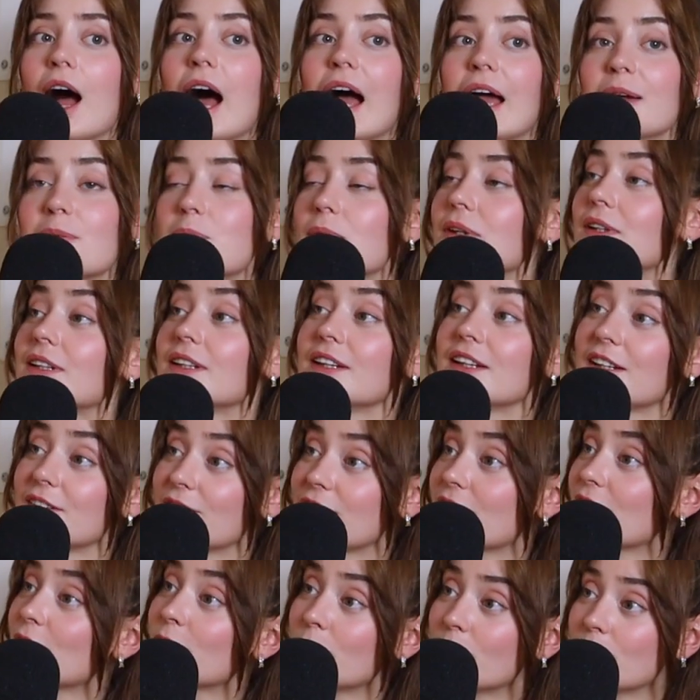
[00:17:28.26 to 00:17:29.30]
I believe
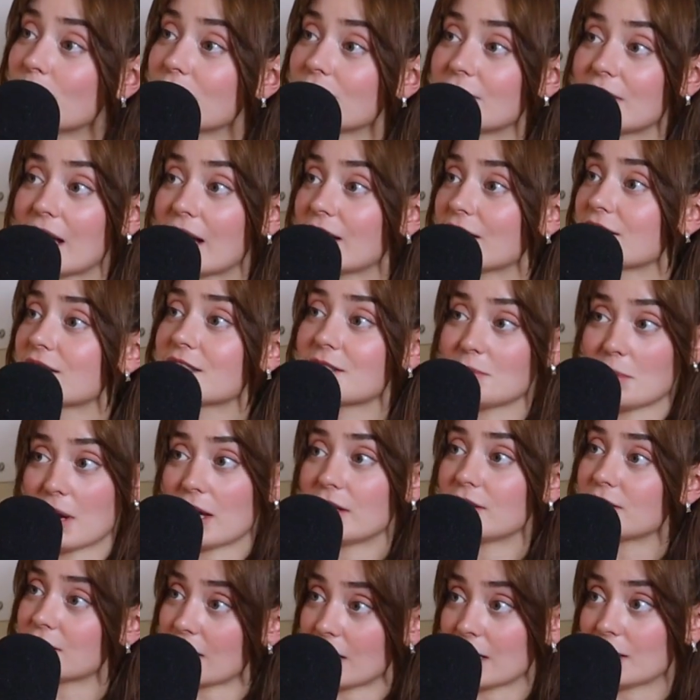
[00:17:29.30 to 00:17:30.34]
you that it
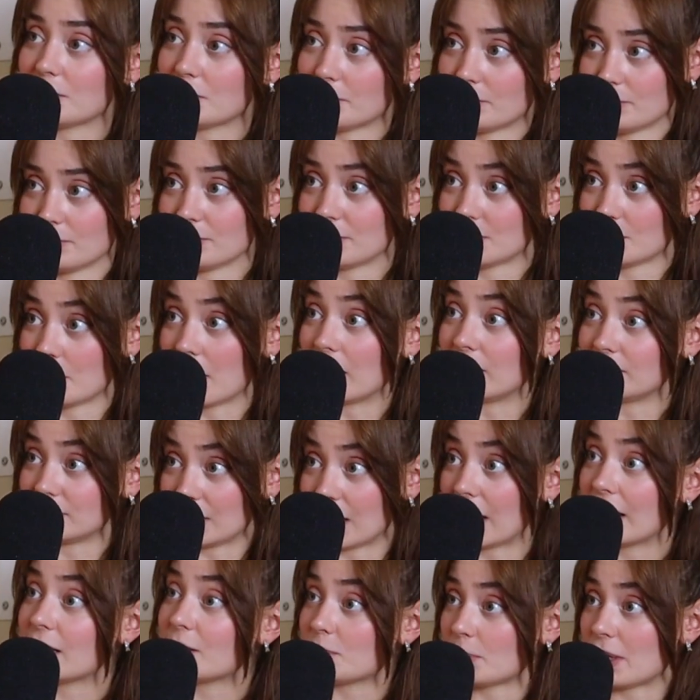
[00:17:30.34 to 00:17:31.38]
smelled
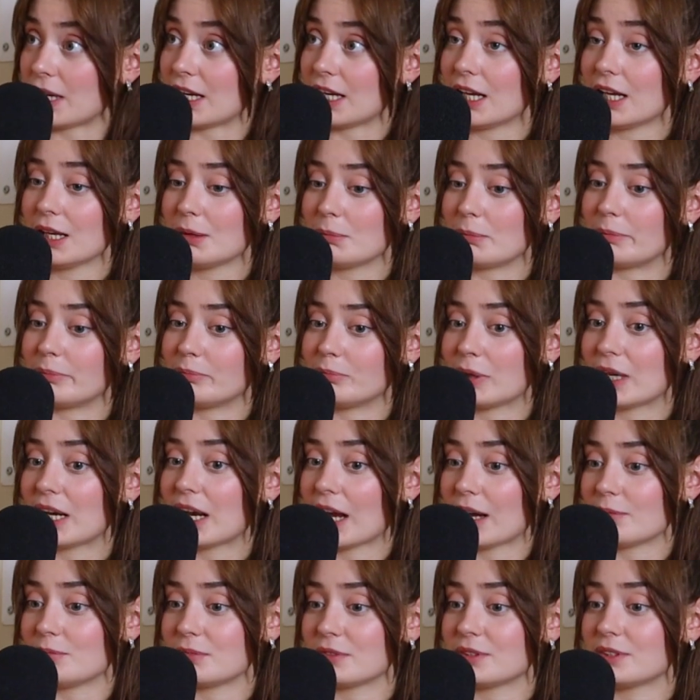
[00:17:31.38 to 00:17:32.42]
like pee, but
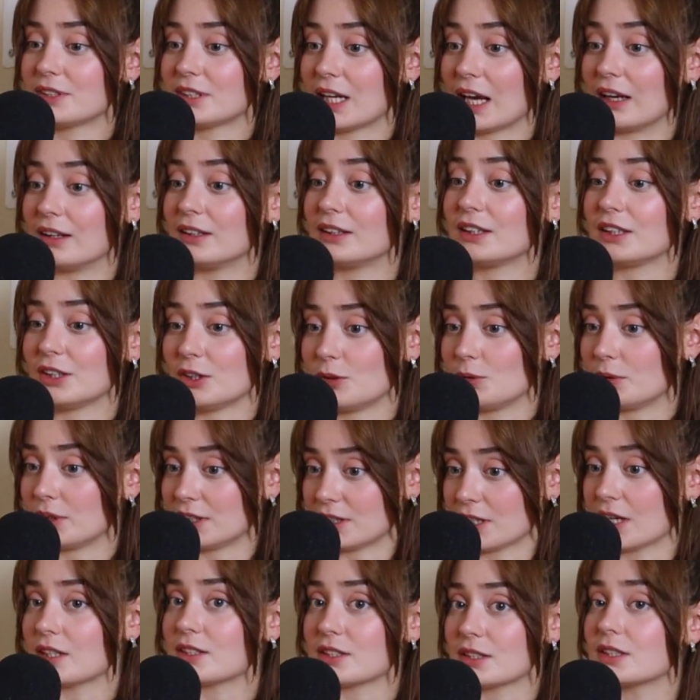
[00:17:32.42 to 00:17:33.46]
I'm telling you it
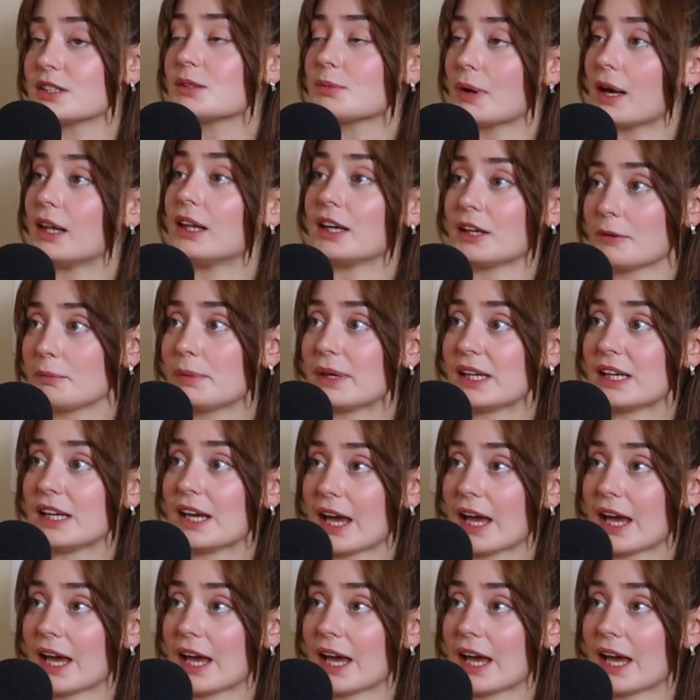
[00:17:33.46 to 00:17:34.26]
doesn't smell like pee